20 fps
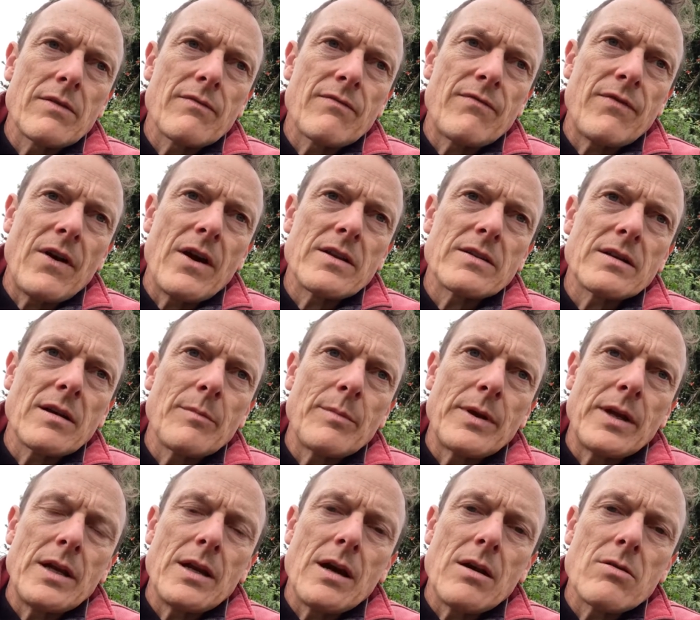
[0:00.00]
find
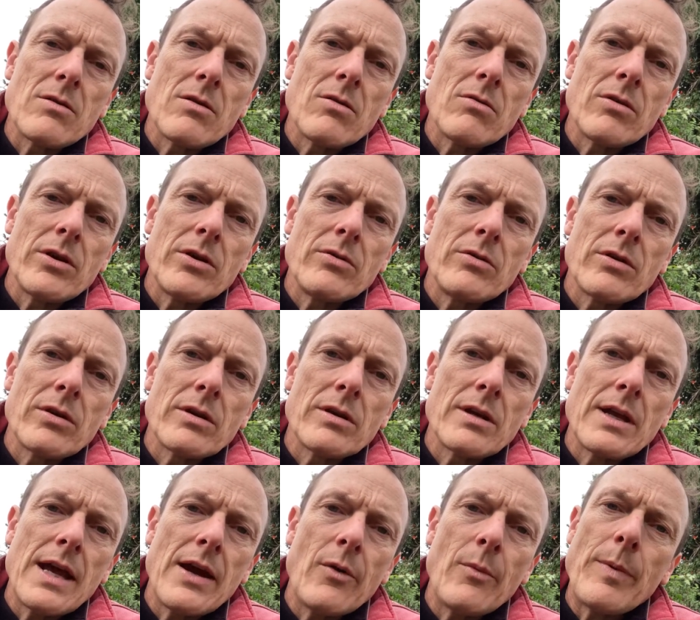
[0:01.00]
somebody local who
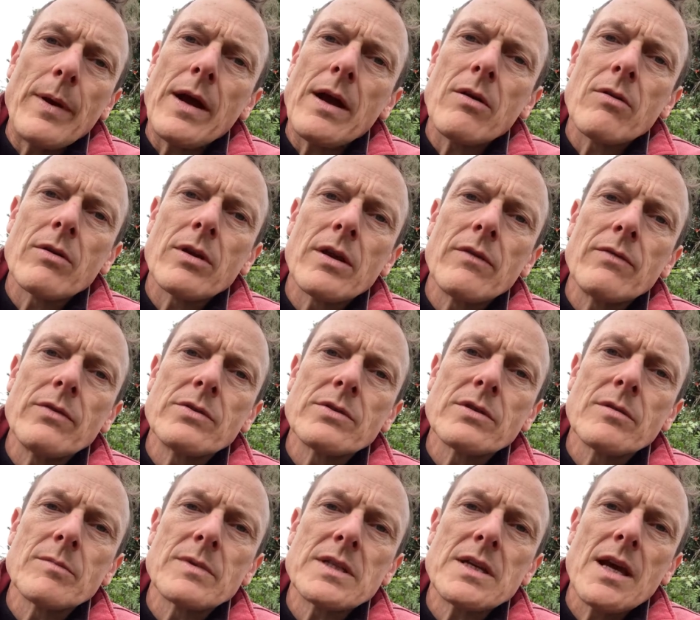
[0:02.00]
can help out and give you
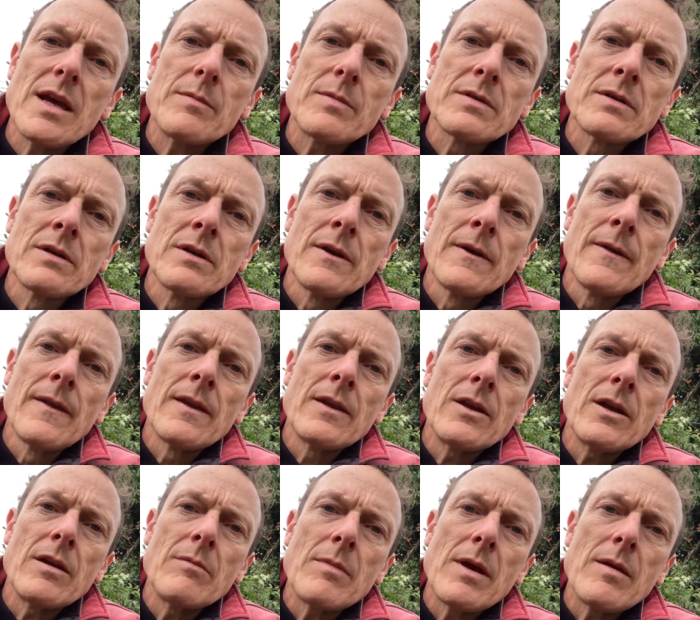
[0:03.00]
some tips.
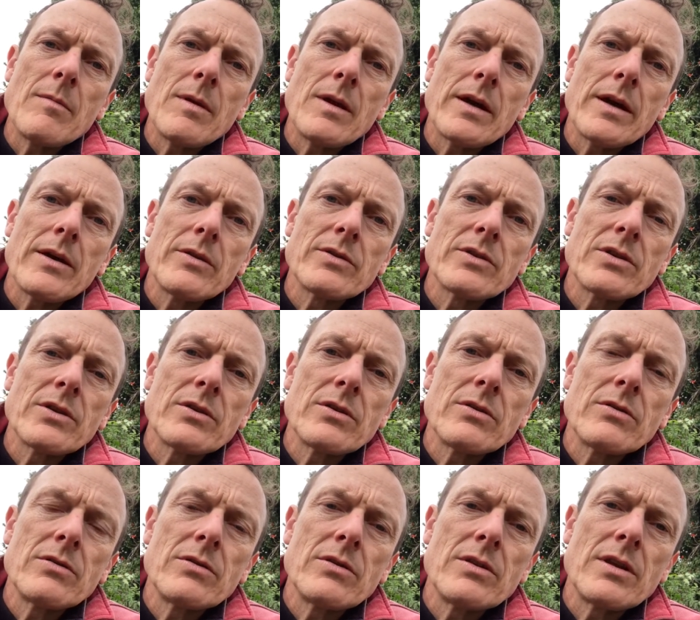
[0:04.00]
You know, maybe go
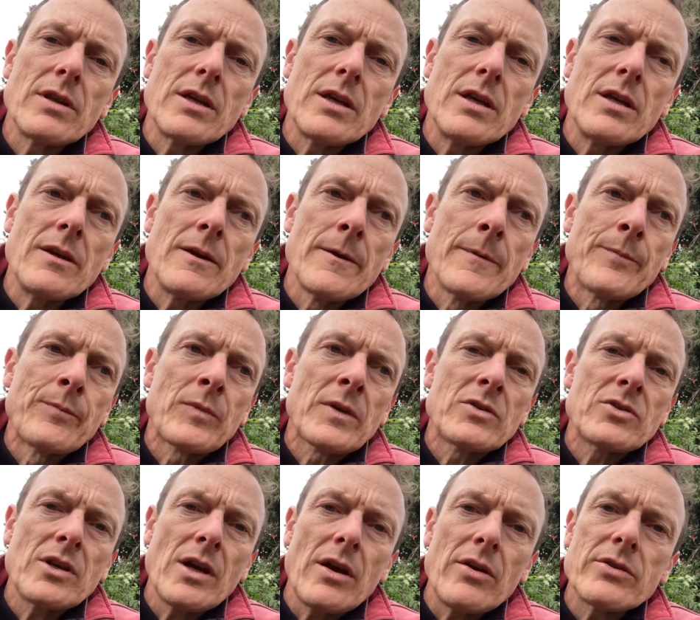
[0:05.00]
to the
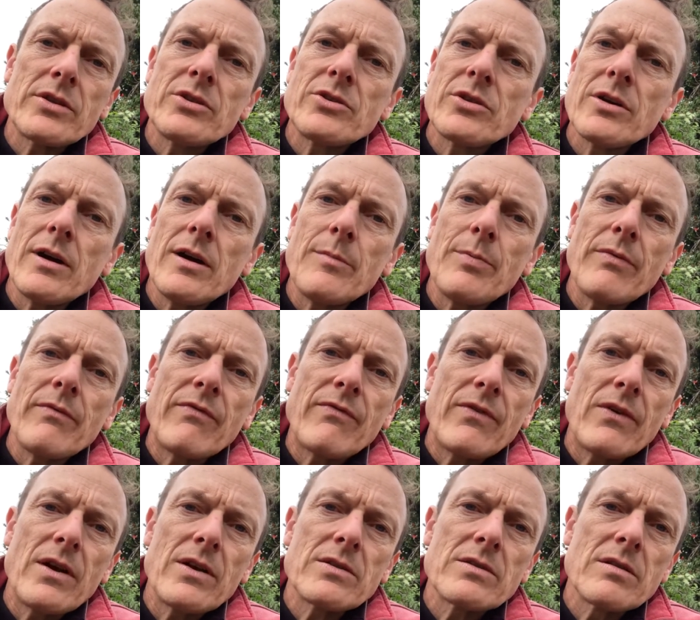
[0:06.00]
charity shop and
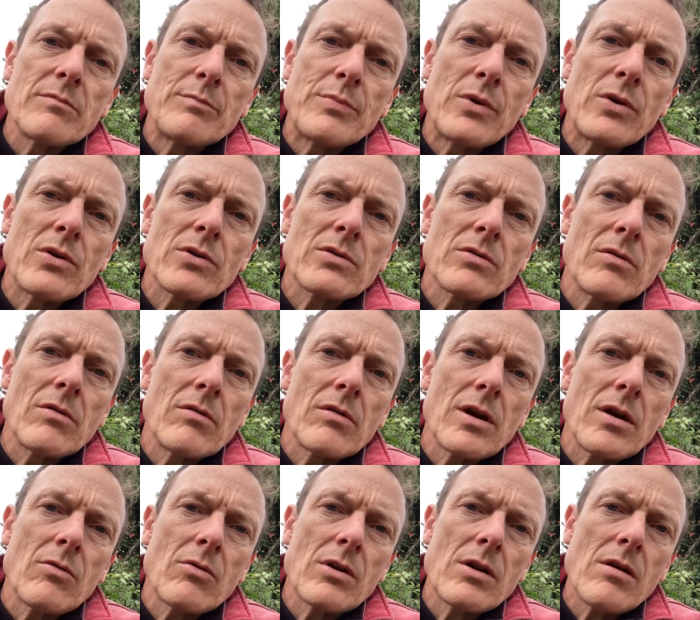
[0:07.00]
find some books, or
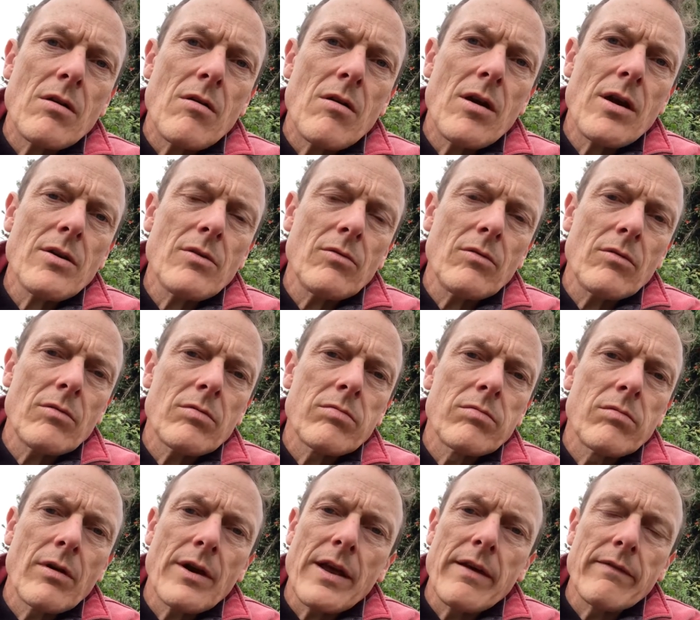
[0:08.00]
go online or
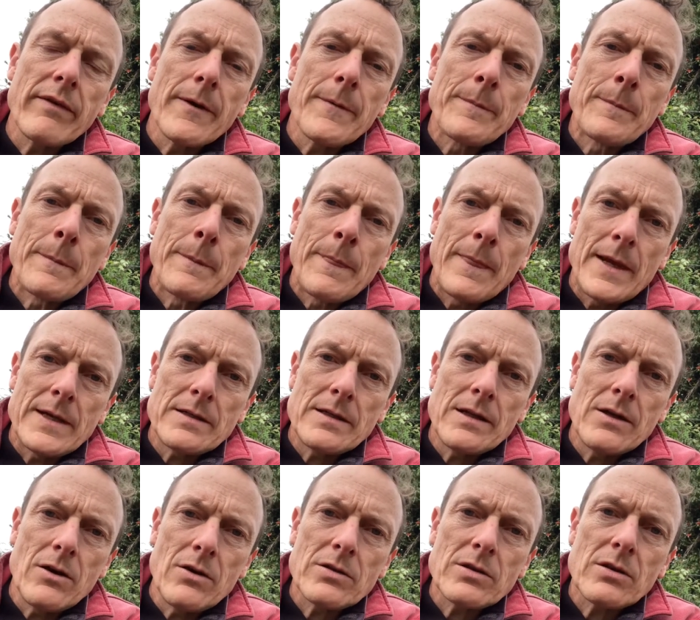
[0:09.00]
whatever. There's
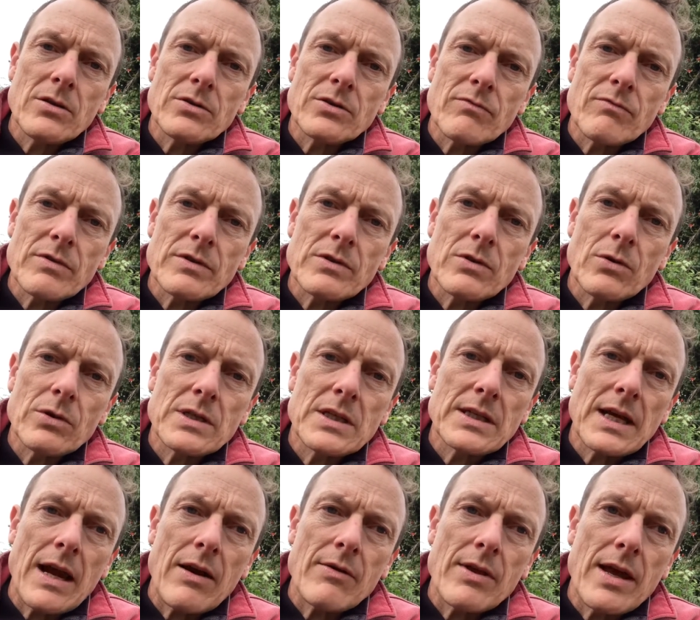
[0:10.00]
lots and lots of
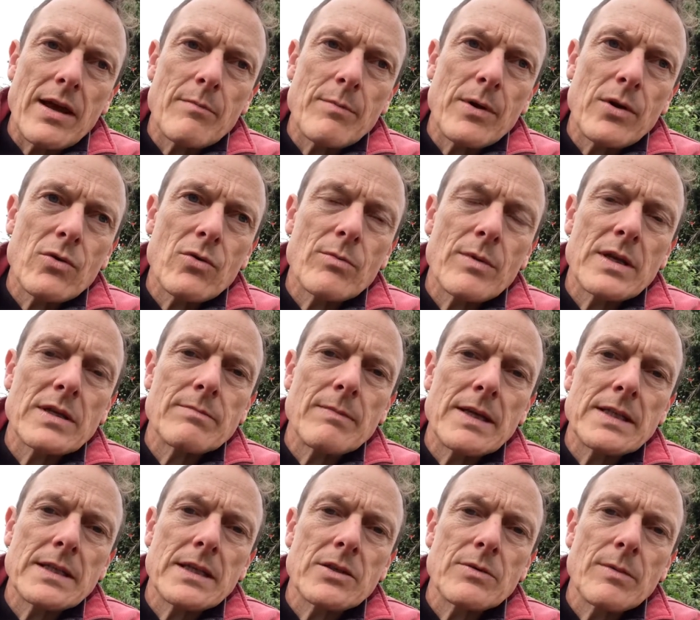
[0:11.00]
resources out there, and by all means
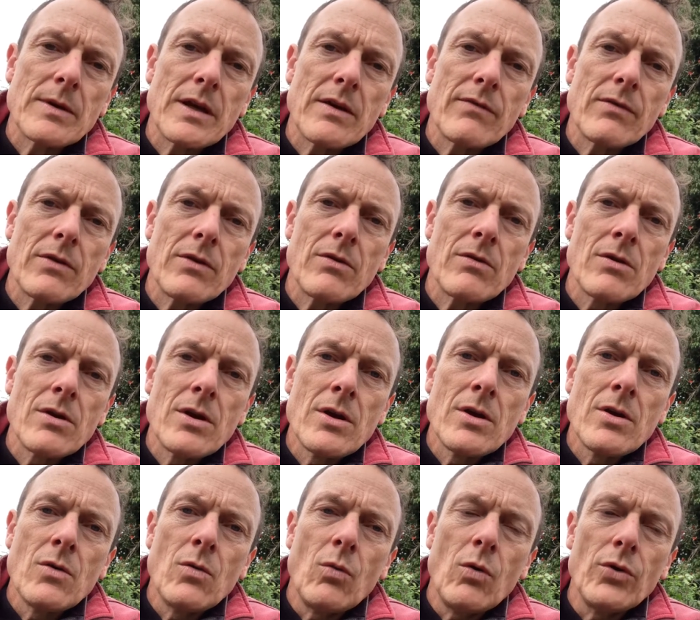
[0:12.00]
message me if you
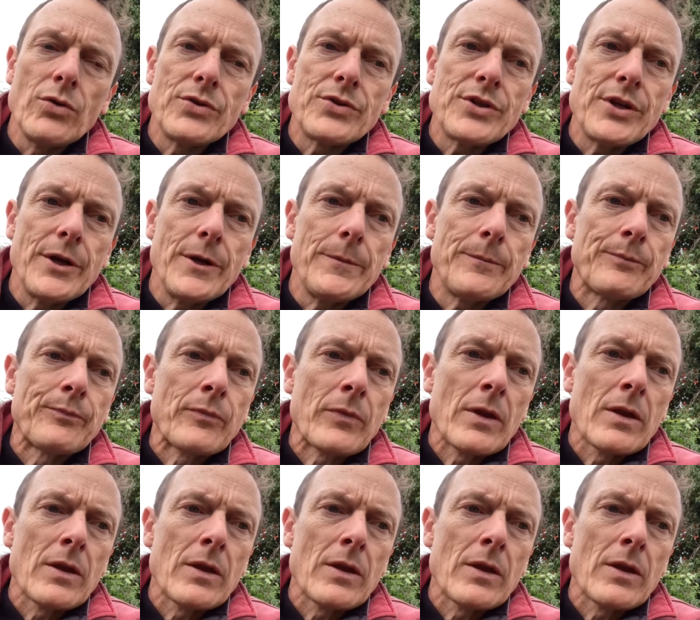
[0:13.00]
want to.